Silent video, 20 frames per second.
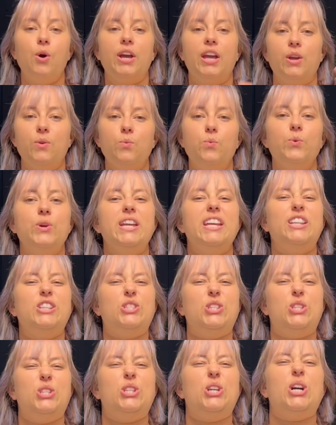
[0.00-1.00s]
can we
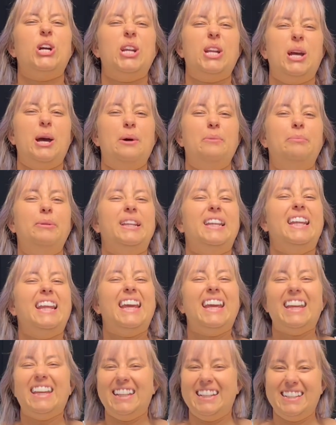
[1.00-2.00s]
start a
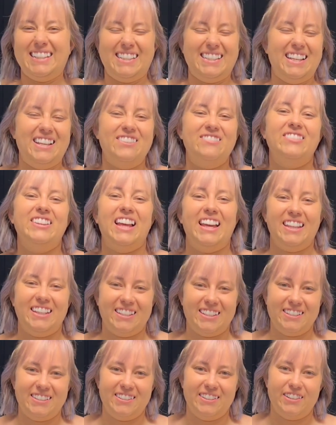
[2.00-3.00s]
blaze of
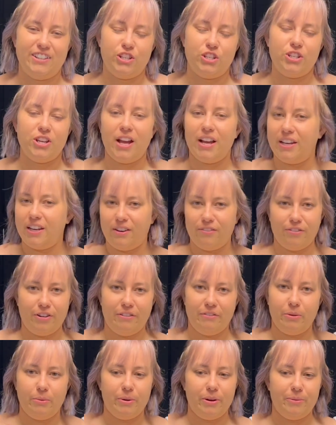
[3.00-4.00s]
light shining for
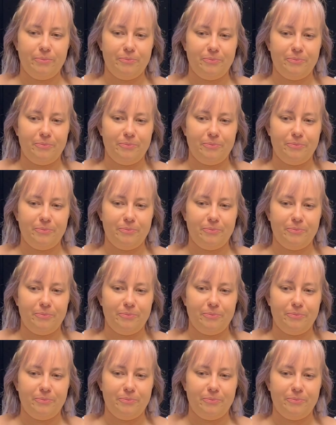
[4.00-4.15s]
everyone?